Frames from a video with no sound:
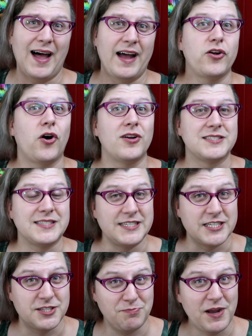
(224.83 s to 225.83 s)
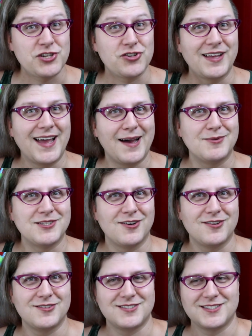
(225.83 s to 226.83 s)
I honestly, especially Ana de
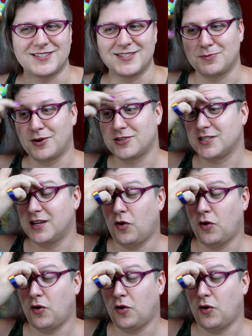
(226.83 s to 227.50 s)
Armas as Marta,